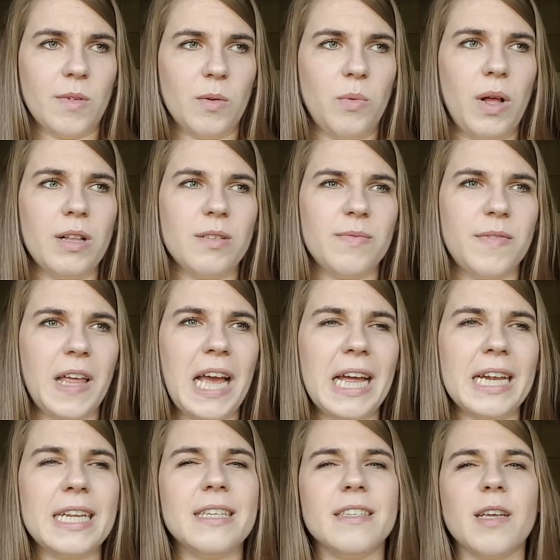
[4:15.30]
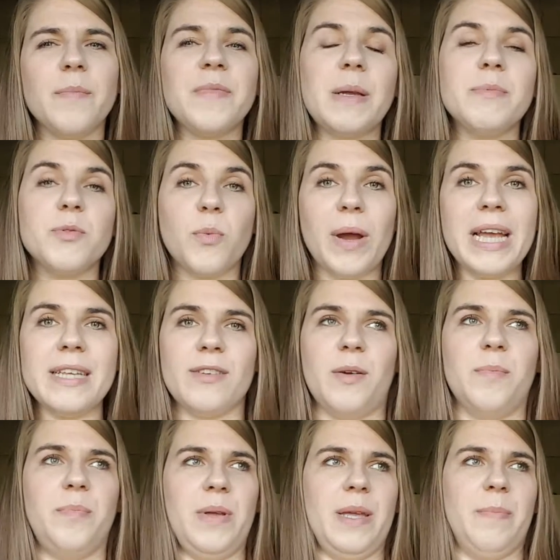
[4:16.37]
well, that it sometimes weighs
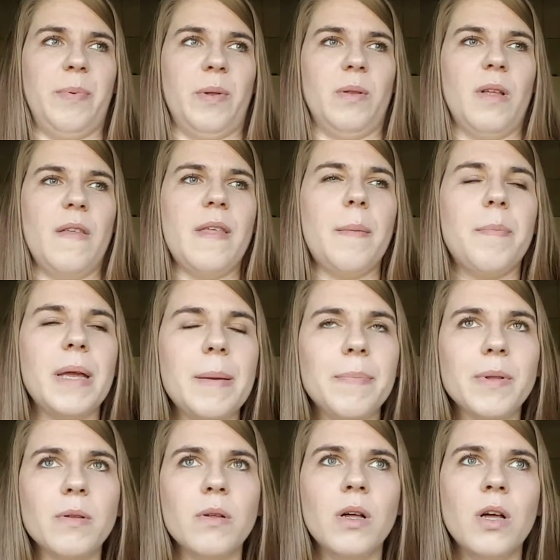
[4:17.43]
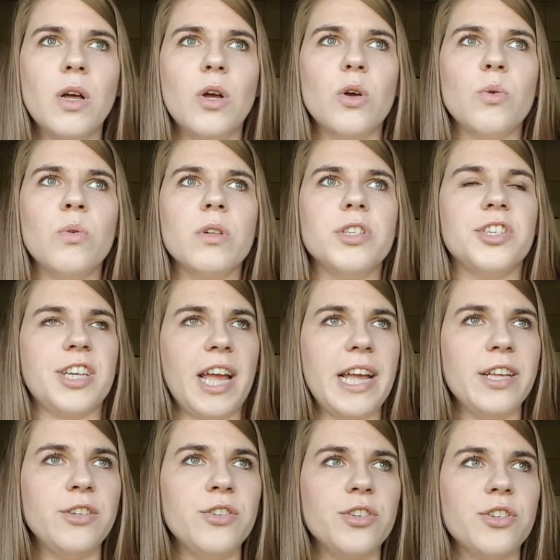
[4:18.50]
on people, and that people will
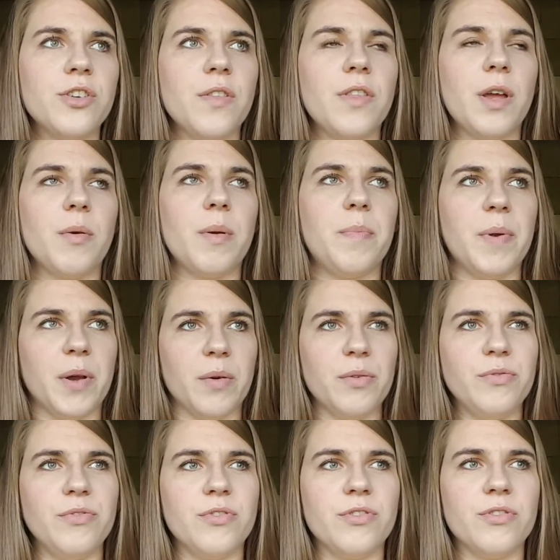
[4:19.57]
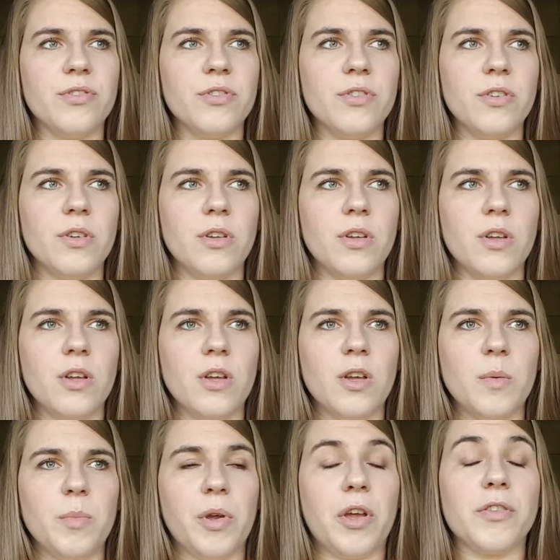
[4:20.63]
change their appearance
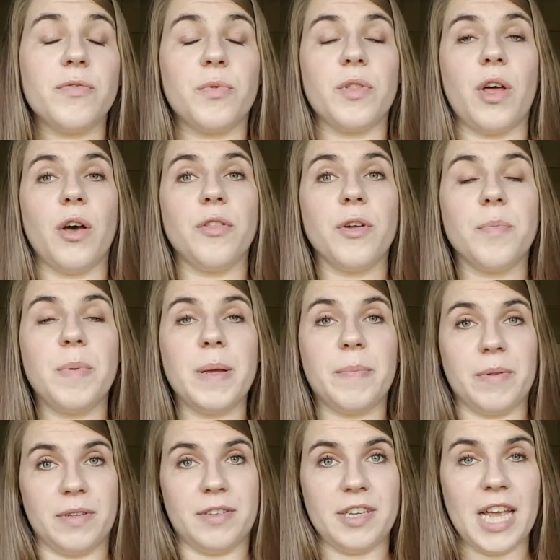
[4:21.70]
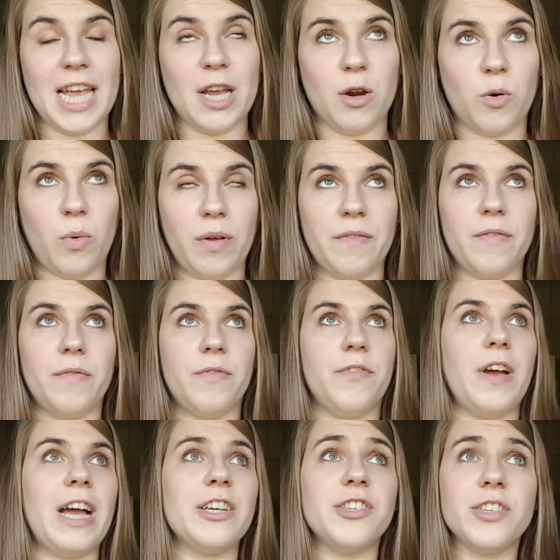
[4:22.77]
because of what other people say, or what
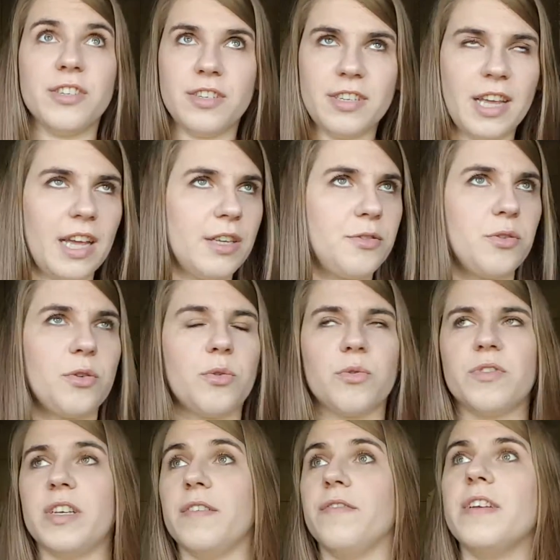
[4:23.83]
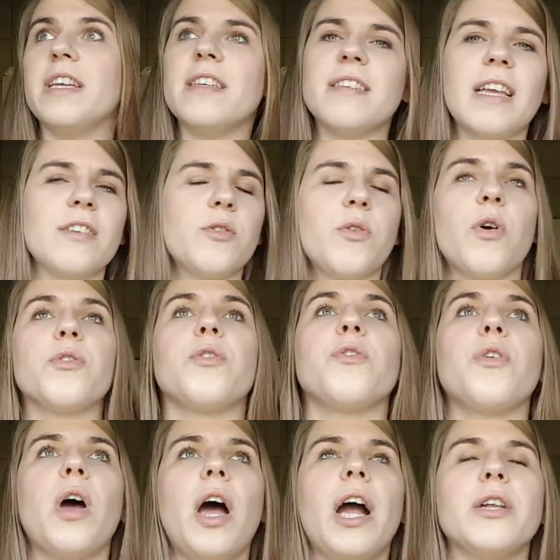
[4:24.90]
fashion says, or TV says, or
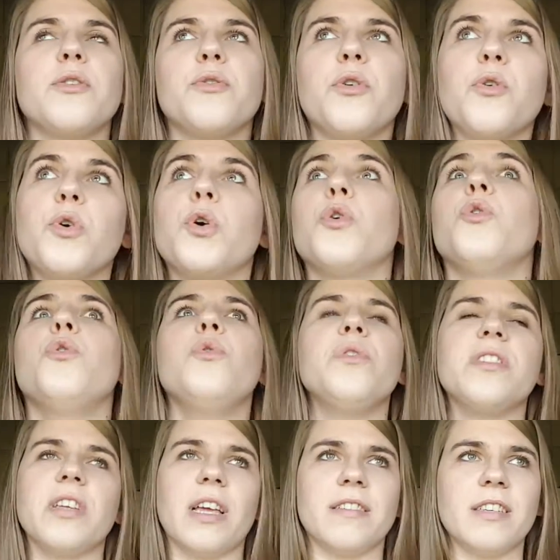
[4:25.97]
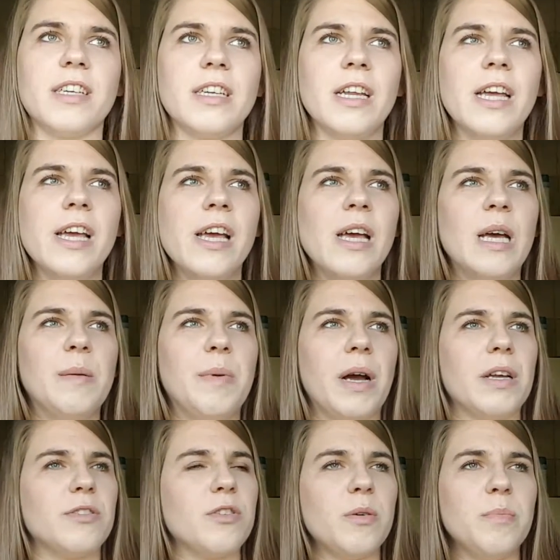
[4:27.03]
I don't know who says it, but
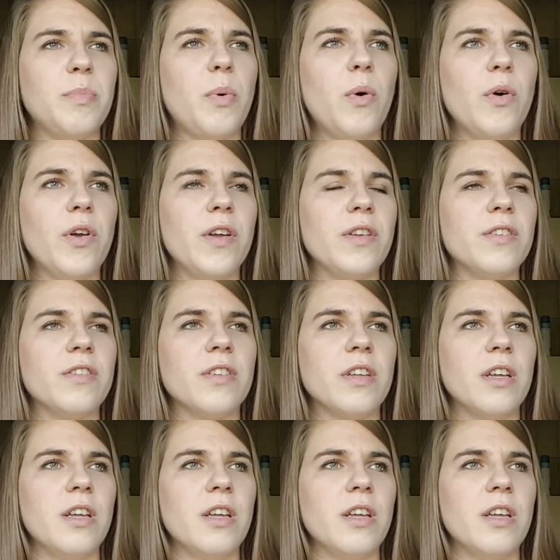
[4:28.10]
at some point